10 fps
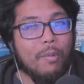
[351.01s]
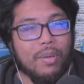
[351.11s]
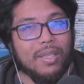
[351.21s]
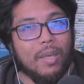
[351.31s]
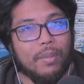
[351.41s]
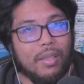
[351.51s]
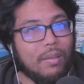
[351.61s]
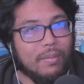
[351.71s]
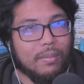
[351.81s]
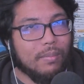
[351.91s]
put it down
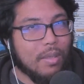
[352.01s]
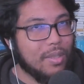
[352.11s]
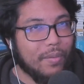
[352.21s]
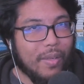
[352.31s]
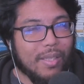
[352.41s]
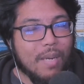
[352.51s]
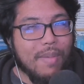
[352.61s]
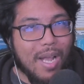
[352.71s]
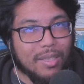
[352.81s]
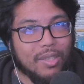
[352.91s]
below and I'll see if I can get
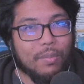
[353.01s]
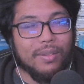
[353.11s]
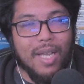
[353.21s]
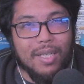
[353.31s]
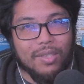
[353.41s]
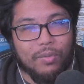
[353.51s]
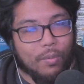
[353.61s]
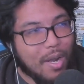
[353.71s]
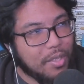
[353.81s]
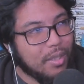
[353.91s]
back to you. But thanks for
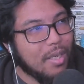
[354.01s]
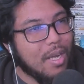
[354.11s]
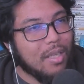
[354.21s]
watching.